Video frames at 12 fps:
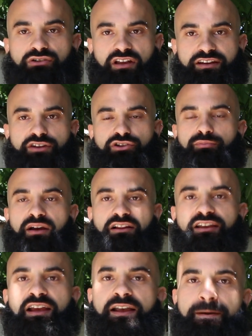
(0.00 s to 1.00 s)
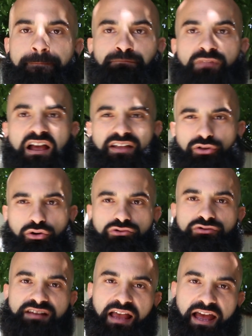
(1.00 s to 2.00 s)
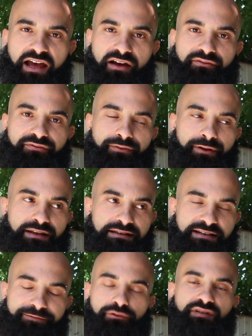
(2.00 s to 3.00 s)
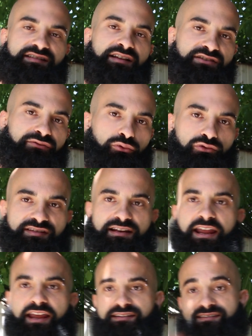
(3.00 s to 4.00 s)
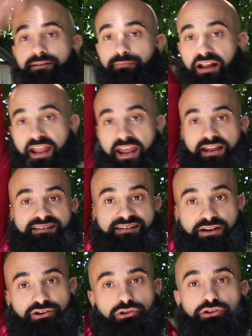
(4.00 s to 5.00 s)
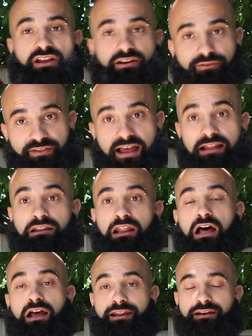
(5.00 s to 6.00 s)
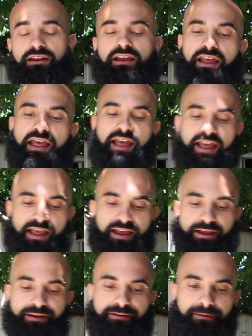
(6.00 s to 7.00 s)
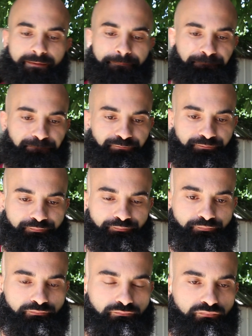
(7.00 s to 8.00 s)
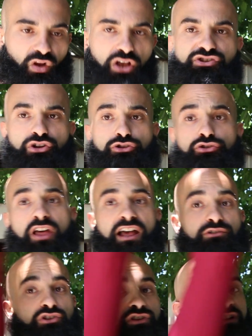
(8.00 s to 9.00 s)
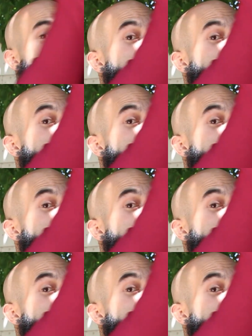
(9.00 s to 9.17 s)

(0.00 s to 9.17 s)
are in your belly, those have different sets of rules than a handstand. But a handstand, you're looking for that line, and so to do that, you need